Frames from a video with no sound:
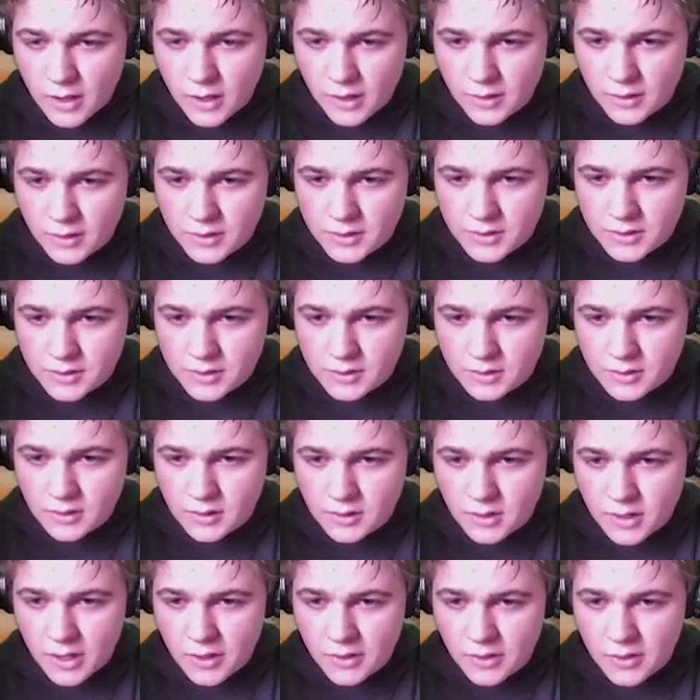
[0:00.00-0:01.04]
And
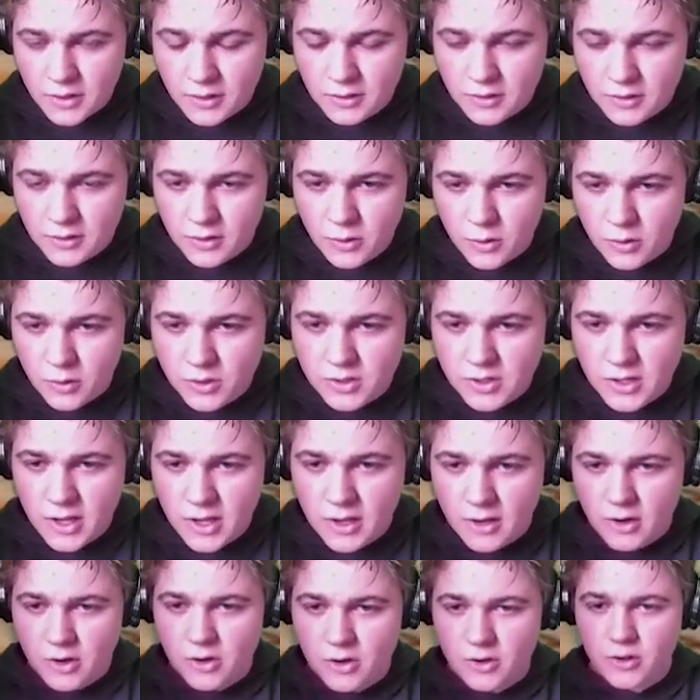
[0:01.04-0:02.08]
I think you were
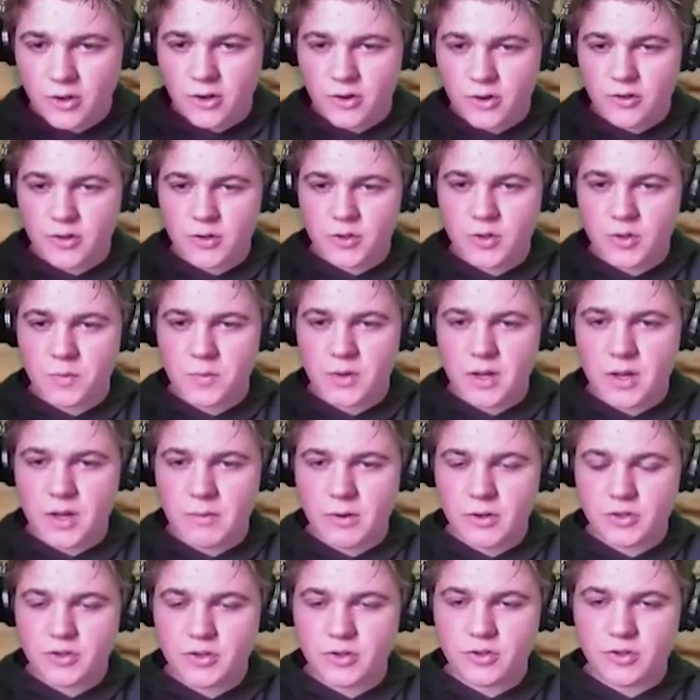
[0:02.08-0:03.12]
saying earlier this would be a
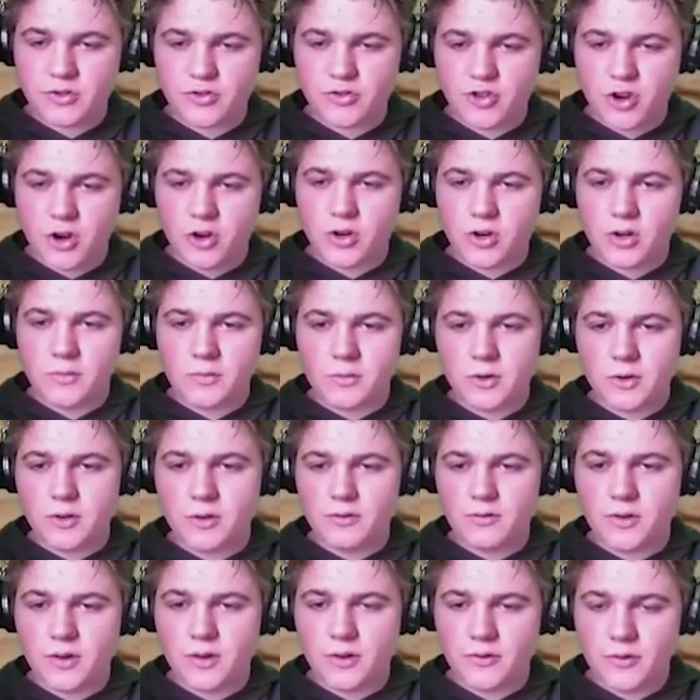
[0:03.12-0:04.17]
much stronger
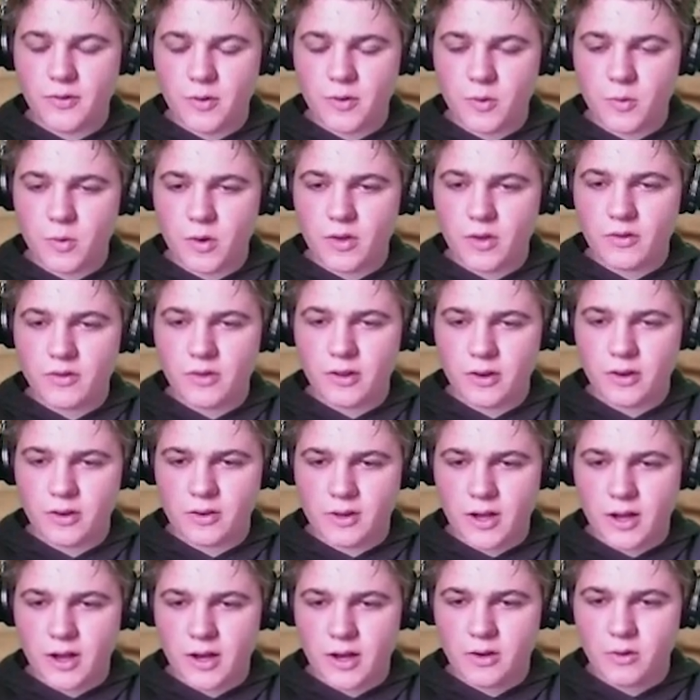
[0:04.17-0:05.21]
move if it was
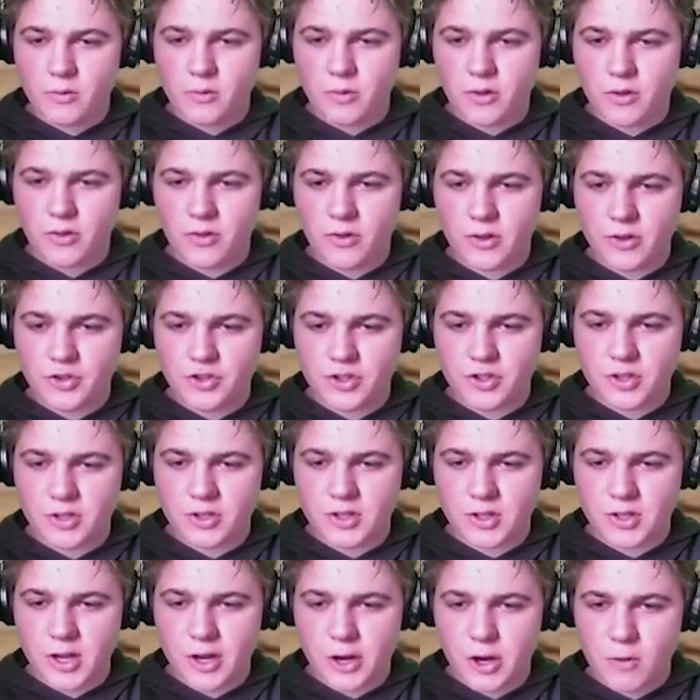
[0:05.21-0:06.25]
in line with the
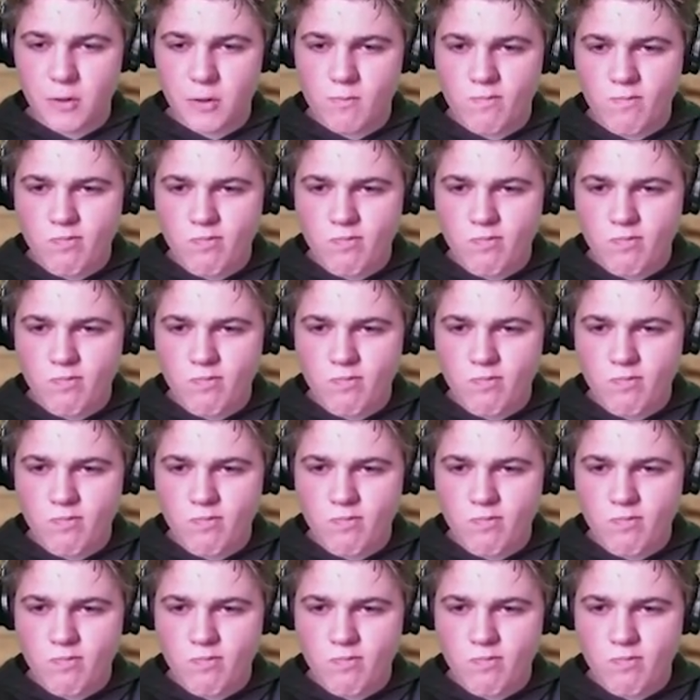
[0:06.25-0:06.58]
ginseng.